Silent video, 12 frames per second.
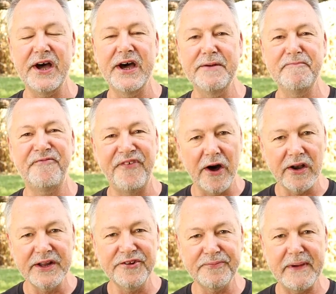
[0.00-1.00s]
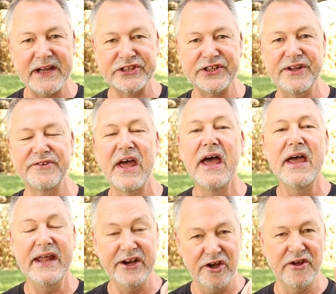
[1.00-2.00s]
on fall inspections,
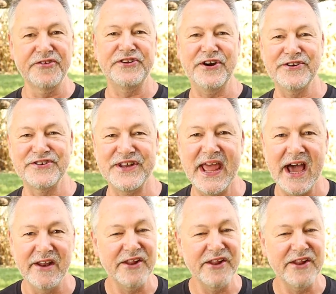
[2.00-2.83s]
and it all starts now.